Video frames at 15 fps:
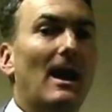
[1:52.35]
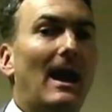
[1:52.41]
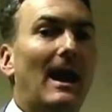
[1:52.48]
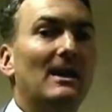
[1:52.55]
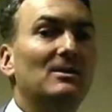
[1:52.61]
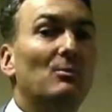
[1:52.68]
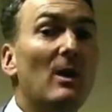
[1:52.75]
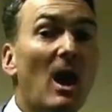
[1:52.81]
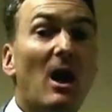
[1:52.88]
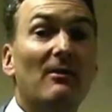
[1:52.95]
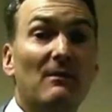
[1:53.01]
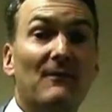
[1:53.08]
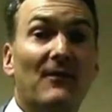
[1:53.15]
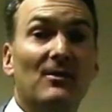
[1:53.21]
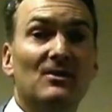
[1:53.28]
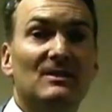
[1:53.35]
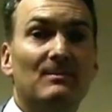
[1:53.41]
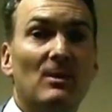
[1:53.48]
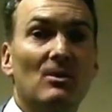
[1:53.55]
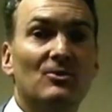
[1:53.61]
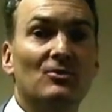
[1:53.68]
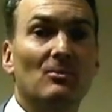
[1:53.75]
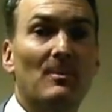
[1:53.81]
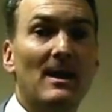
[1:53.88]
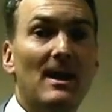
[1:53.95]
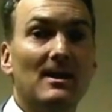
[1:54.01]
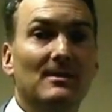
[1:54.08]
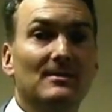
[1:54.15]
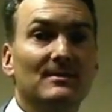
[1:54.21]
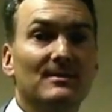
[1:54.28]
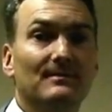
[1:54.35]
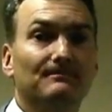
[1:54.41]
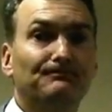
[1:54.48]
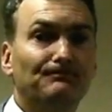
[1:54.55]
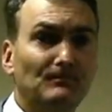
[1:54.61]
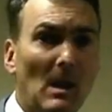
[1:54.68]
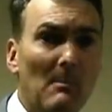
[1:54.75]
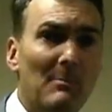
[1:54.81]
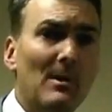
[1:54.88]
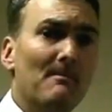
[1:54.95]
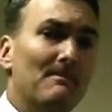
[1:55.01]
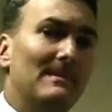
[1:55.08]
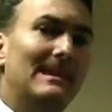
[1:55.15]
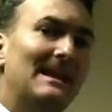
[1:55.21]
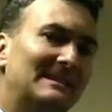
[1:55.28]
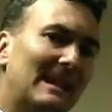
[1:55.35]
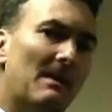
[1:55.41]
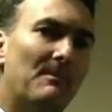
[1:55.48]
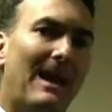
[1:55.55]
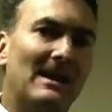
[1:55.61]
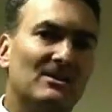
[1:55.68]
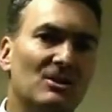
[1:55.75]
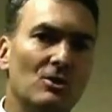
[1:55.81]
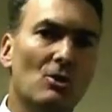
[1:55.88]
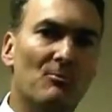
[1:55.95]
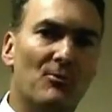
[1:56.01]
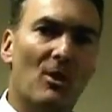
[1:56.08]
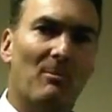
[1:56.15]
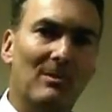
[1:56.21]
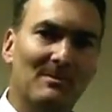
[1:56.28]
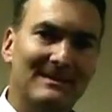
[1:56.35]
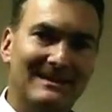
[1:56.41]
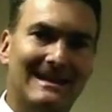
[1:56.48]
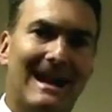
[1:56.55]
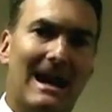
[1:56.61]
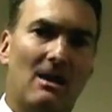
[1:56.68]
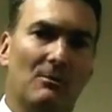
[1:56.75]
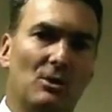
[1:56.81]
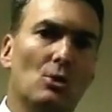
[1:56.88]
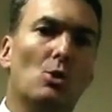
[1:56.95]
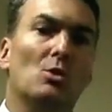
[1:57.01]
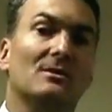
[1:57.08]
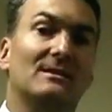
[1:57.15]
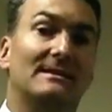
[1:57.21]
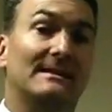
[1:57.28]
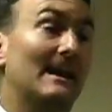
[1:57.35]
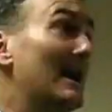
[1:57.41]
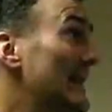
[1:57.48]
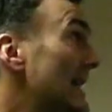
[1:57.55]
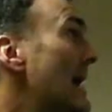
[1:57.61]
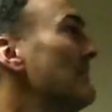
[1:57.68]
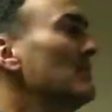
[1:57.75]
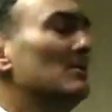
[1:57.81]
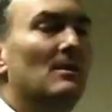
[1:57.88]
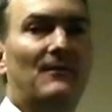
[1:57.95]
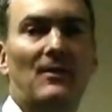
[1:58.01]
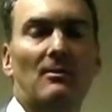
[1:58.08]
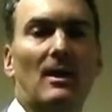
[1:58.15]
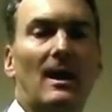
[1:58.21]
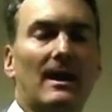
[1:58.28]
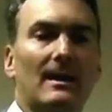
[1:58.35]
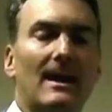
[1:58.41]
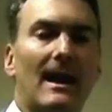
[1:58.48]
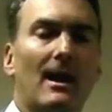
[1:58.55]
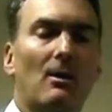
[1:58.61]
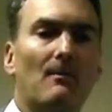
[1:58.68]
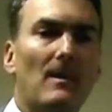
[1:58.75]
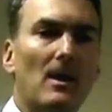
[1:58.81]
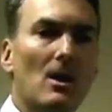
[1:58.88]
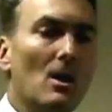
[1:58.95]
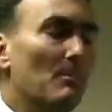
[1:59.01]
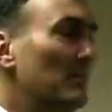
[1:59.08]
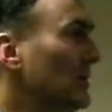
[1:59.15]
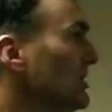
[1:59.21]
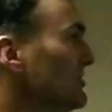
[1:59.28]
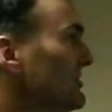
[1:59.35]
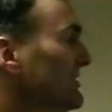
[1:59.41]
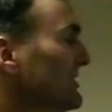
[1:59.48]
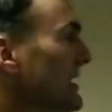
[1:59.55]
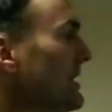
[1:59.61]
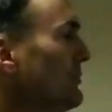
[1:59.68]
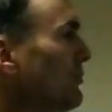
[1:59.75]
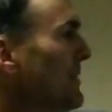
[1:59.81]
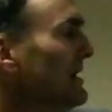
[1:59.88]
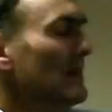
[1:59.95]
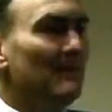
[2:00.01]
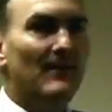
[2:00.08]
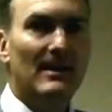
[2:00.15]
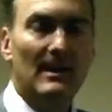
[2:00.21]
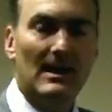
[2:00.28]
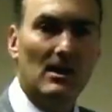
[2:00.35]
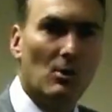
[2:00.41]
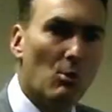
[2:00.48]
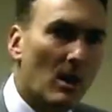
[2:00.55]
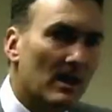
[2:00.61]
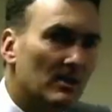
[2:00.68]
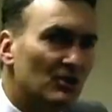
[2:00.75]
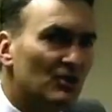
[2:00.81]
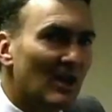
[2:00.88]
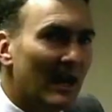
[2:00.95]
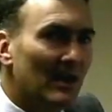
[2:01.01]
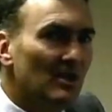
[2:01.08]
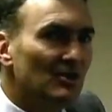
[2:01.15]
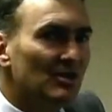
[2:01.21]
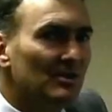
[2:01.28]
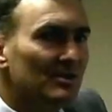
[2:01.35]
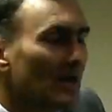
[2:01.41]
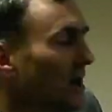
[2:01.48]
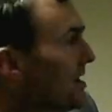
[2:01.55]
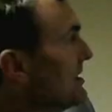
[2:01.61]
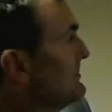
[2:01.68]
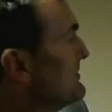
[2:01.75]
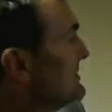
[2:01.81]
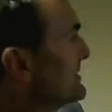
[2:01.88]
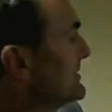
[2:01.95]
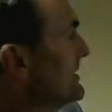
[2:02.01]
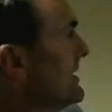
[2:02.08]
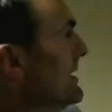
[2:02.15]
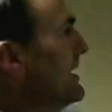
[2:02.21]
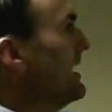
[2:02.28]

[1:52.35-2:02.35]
And we are infinite spiritual beings. But let's get back to your problems now, your dilemma, if you like, now. Because you see, we're living in quite challenging times.